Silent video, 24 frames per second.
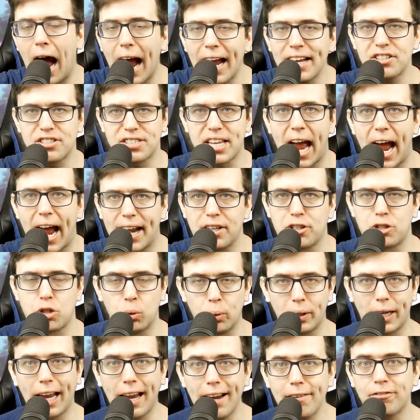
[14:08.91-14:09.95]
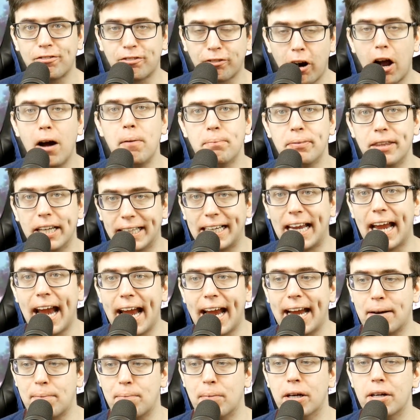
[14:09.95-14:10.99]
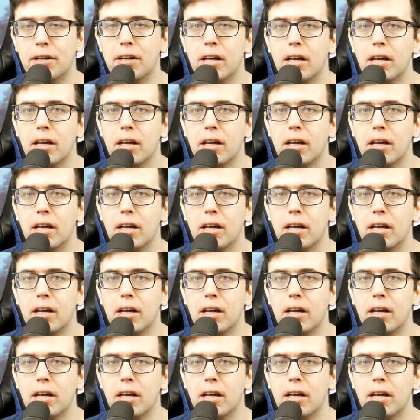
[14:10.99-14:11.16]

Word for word: Ainz had it so it came from the game